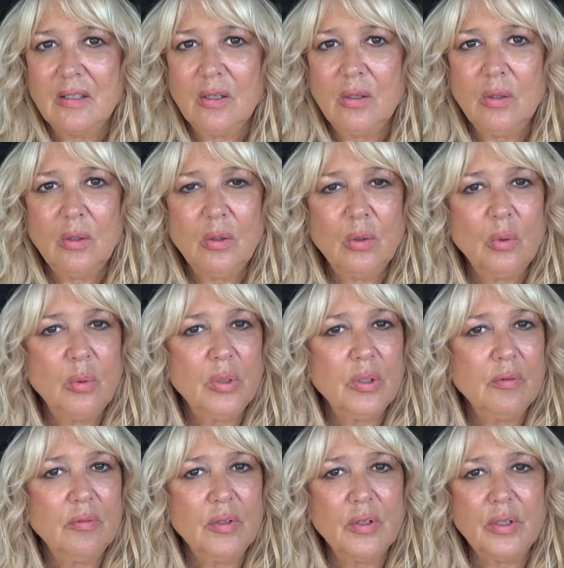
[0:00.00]
Oh, we're
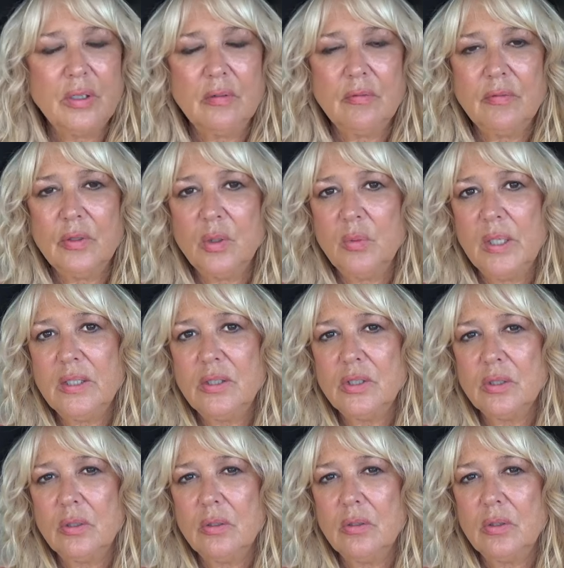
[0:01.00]
very
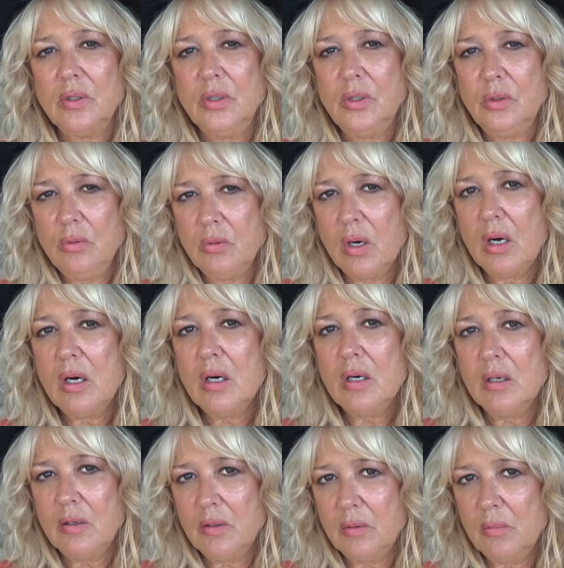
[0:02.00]
influential. You
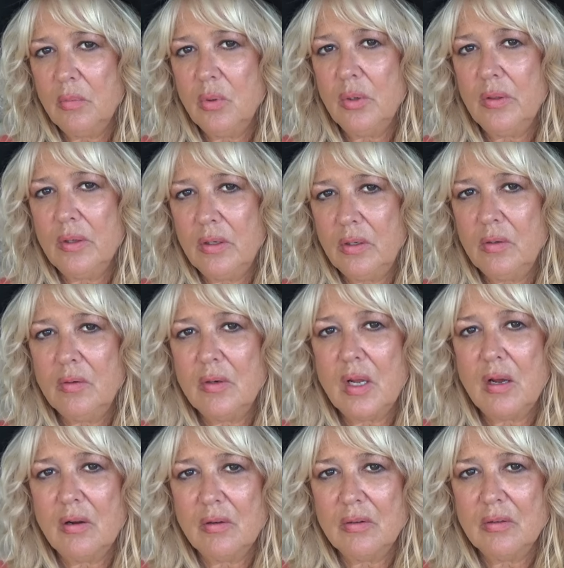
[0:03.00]
are more than you know.